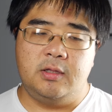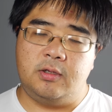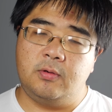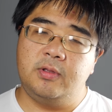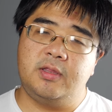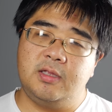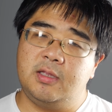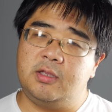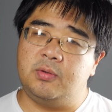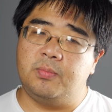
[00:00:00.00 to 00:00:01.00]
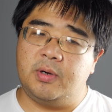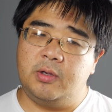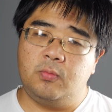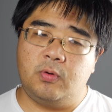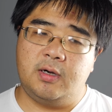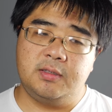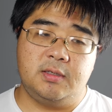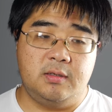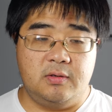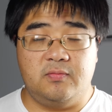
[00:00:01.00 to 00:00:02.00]
The only thing that you might
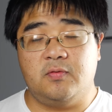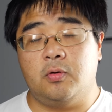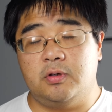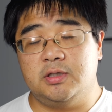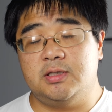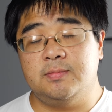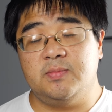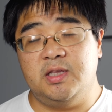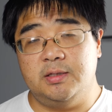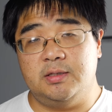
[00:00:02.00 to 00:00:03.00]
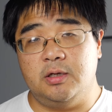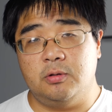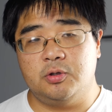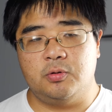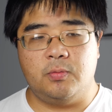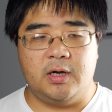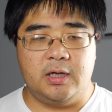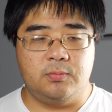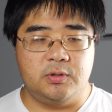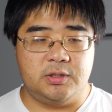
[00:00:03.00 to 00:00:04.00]
want, of course, is the ultra
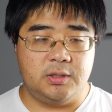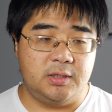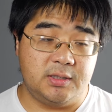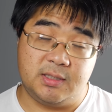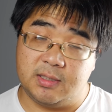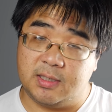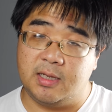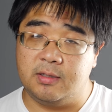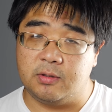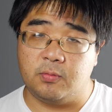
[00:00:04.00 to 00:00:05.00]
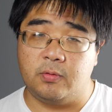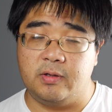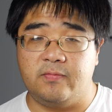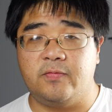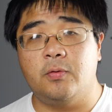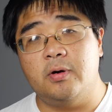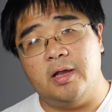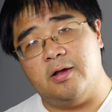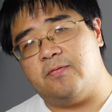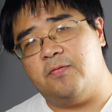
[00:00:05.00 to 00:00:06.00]
wide, which is the 10 to
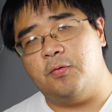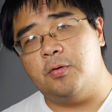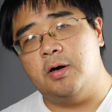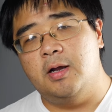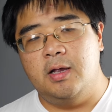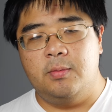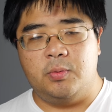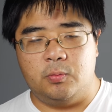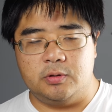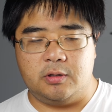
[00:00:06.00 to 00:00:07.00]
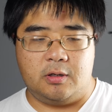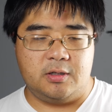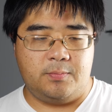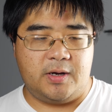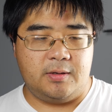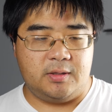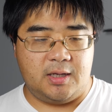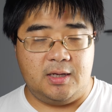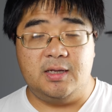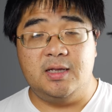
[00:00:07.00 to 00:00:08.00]
24 f4, but we'll talk about
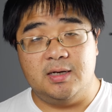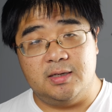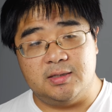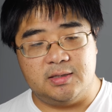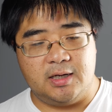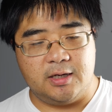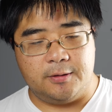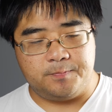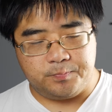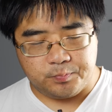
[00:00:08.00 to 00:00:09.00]
that in a second.